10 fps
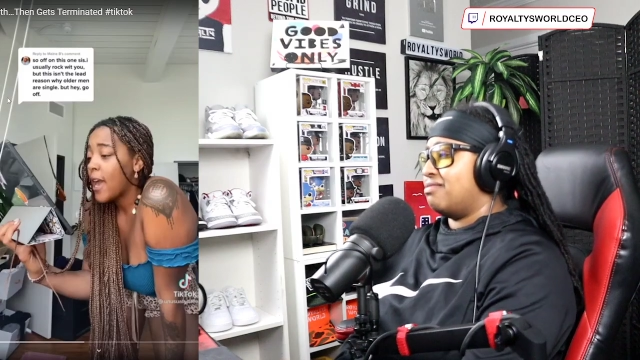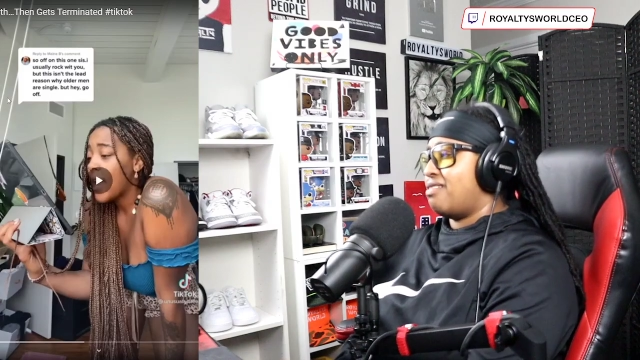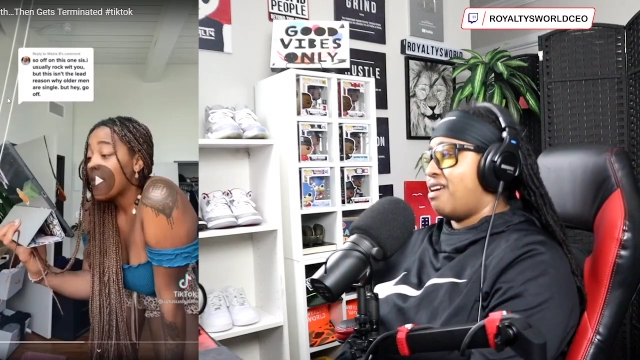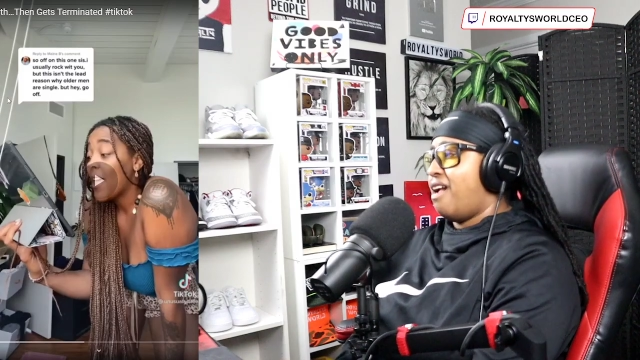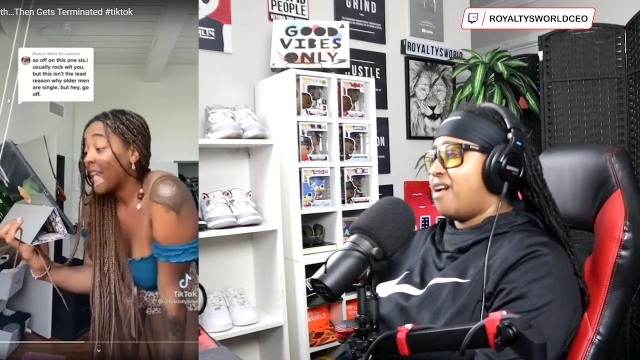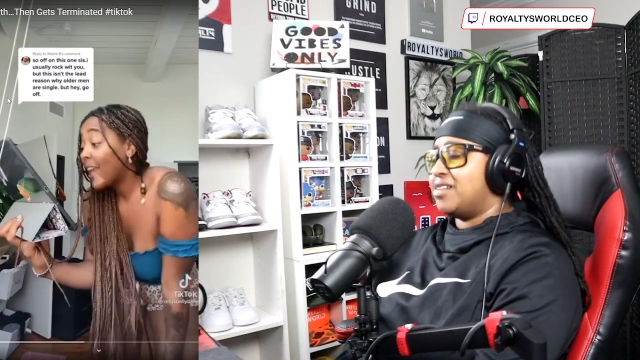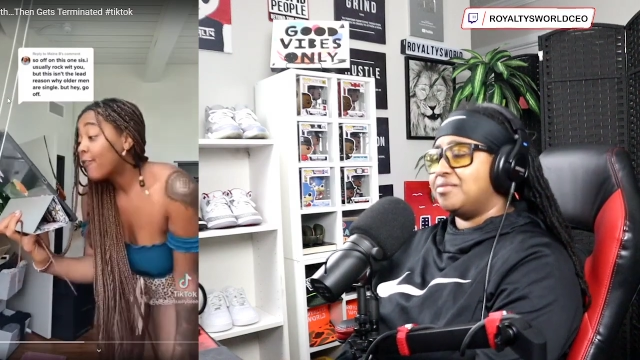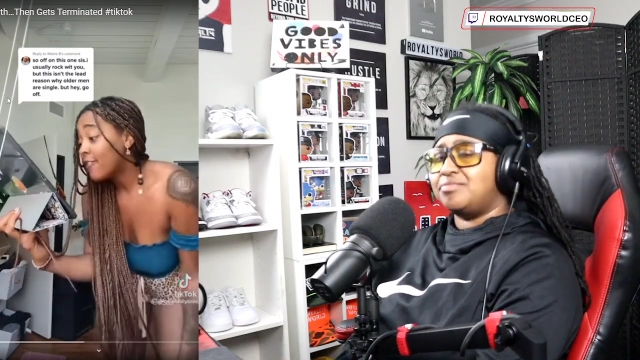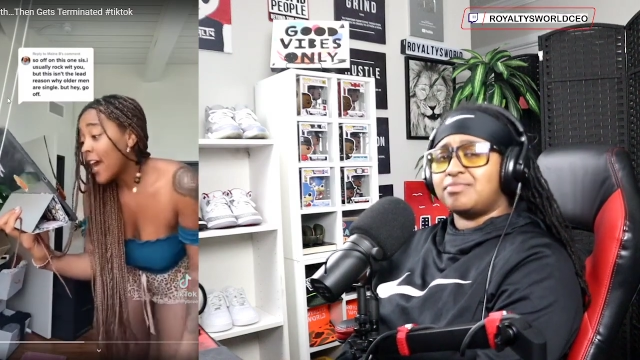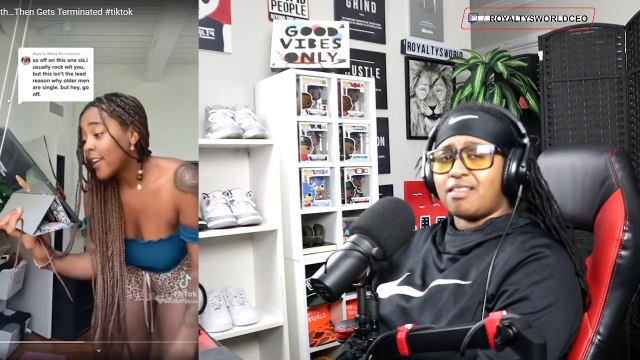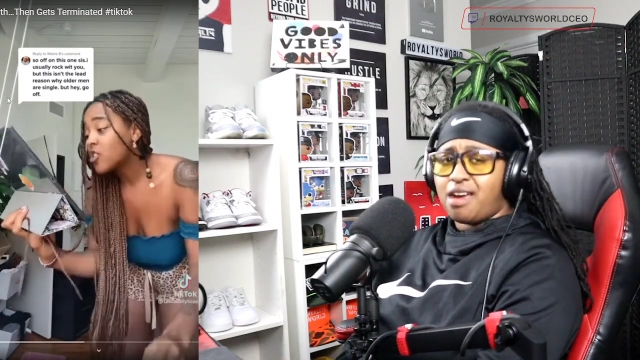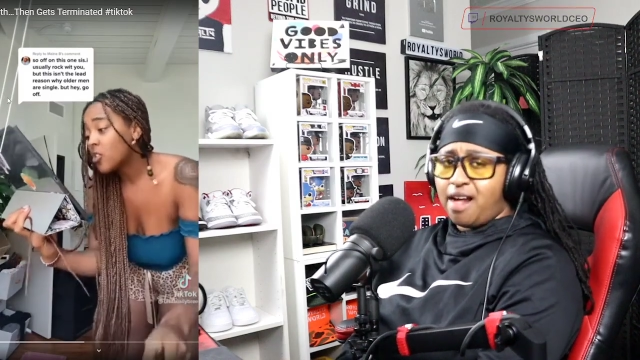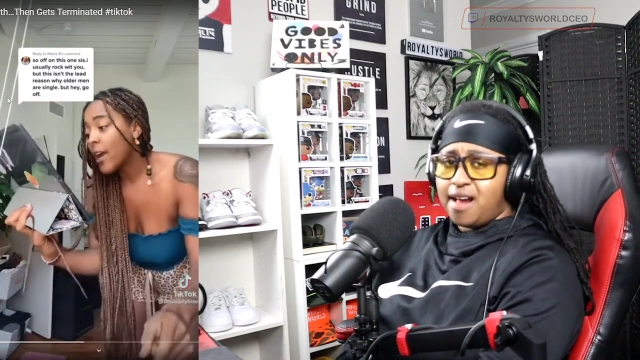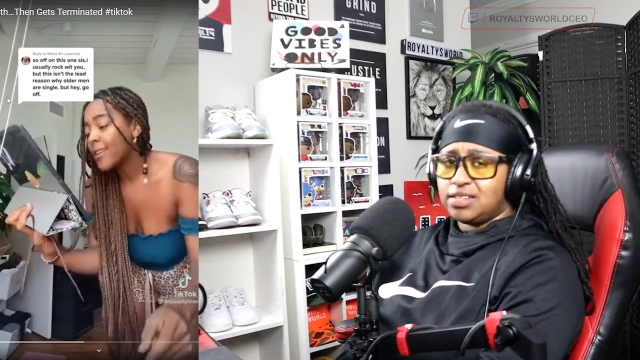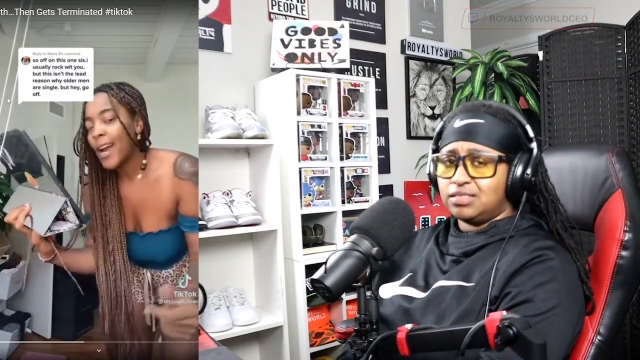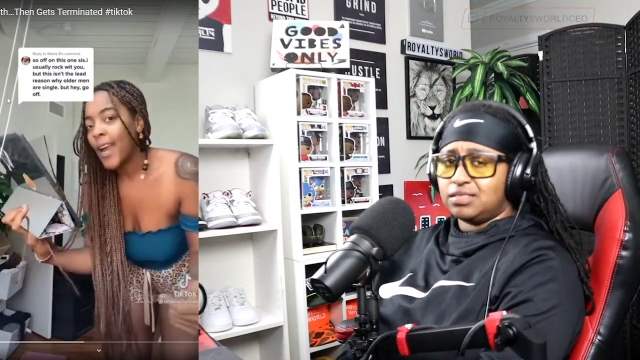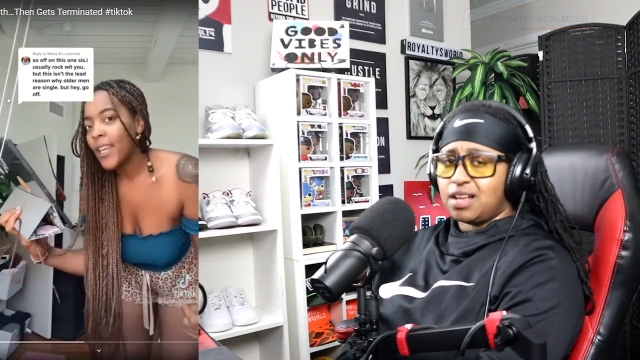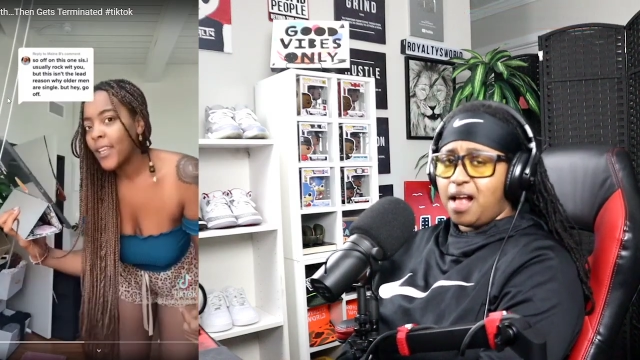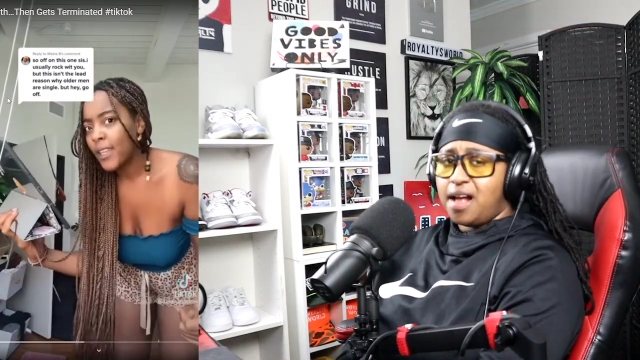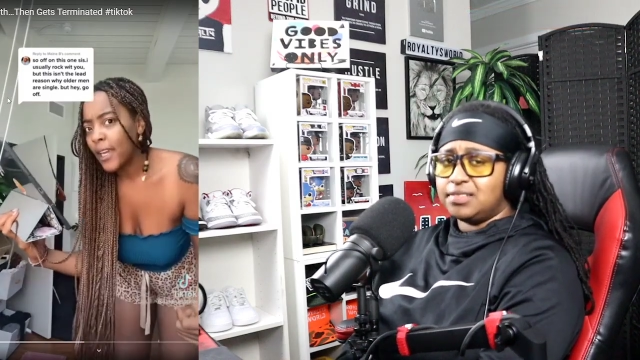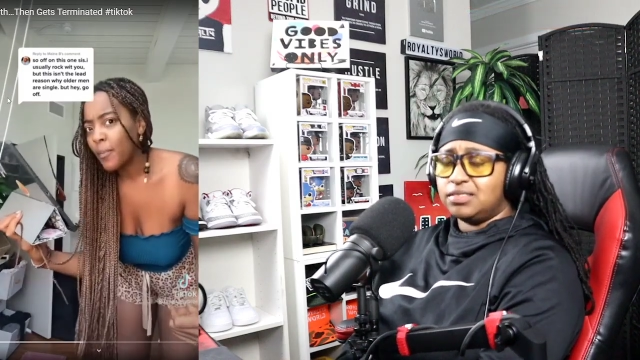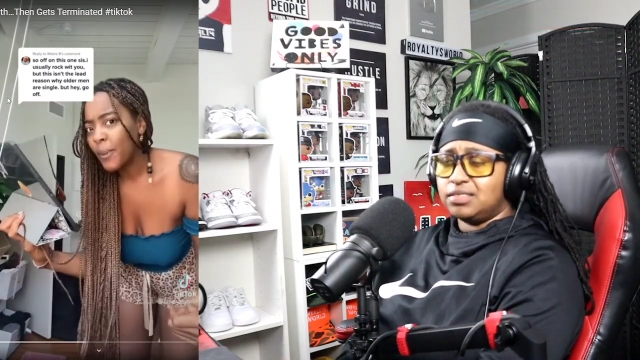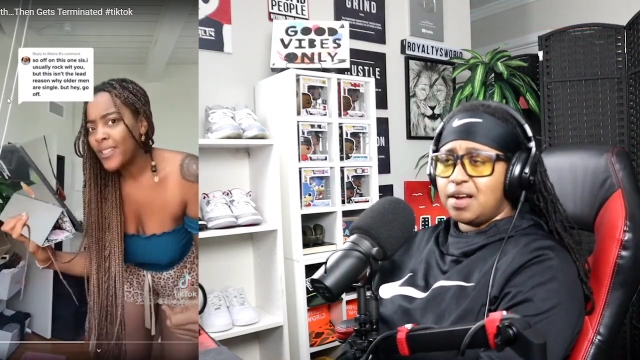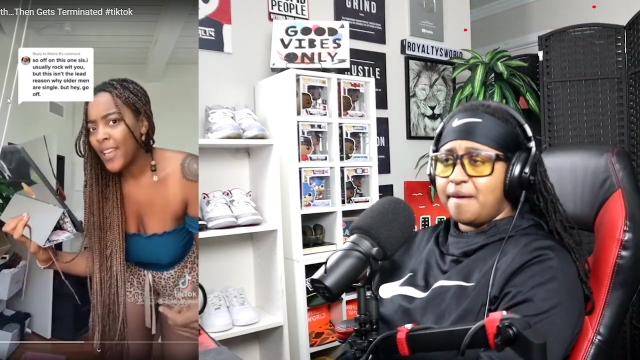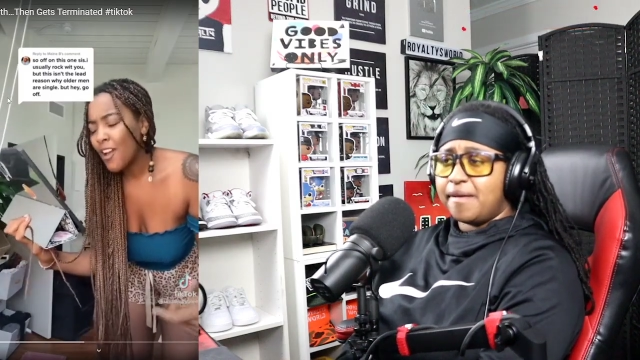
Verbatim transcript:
Speaker 1: That, if not addressed, i.e., in therapy, take y'all